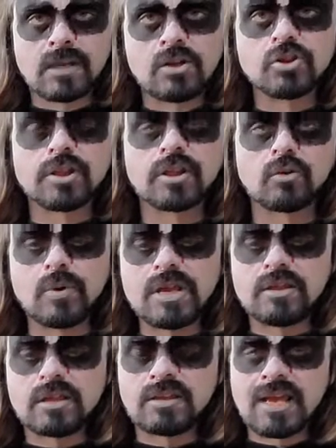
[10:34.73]
you just
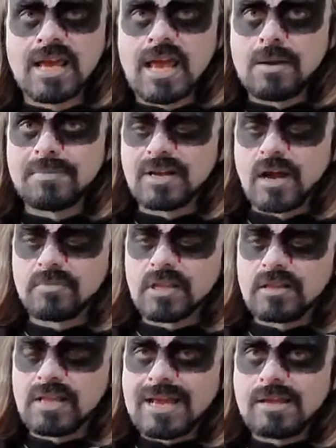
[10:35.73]
squeeze it, and it becomes a
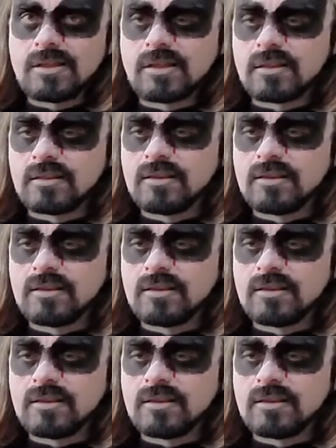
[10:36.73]
nice,